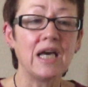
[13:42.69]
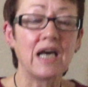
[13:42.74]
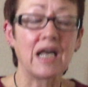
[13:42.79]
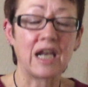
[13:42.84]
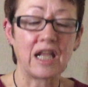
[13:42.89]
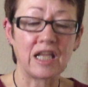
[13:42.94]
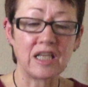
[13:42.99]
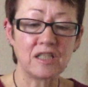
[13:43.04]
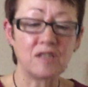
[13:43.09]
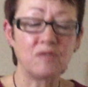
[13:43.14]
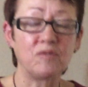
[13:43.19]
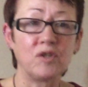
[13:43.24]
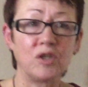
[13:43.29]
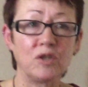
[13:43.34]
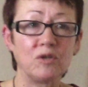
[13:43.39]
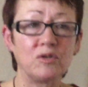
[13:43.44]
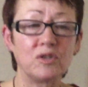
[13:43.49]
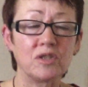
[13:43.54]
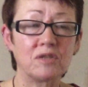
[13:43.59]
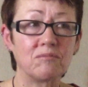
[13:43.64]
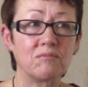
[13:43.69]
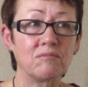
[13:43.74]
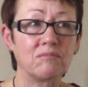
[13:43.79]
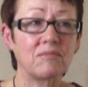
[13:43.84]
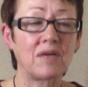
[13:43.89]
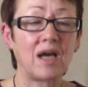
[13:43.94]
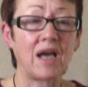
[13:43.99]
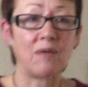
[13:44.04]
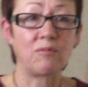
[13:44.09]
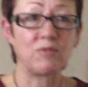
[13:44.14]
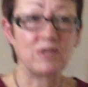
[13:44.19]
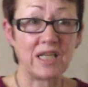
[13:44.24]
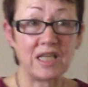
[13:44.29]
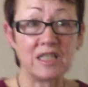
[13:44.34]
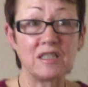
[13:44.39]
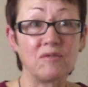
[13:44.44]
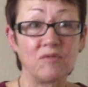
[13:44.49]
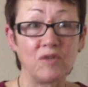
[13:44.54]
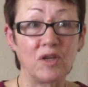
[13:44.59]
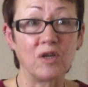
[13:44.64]
And I was
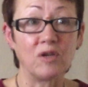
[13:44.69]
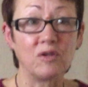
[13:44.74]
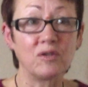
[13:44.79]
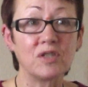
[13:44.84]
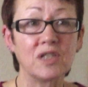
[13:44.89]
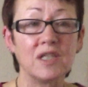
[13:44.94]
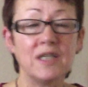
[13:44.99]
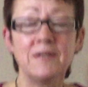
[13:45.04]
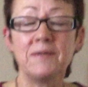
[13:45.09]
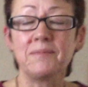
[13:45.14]
interviewed,